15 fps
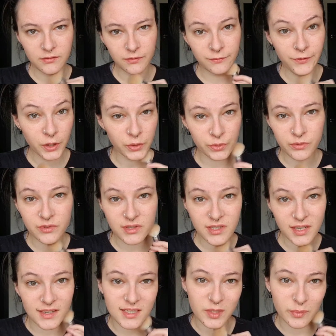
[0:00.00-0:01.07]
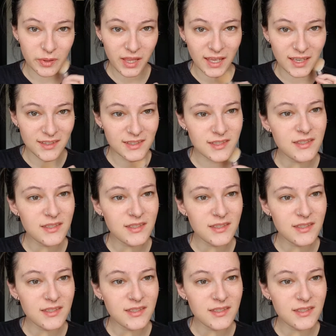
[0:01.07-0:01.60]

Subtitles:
fused into place.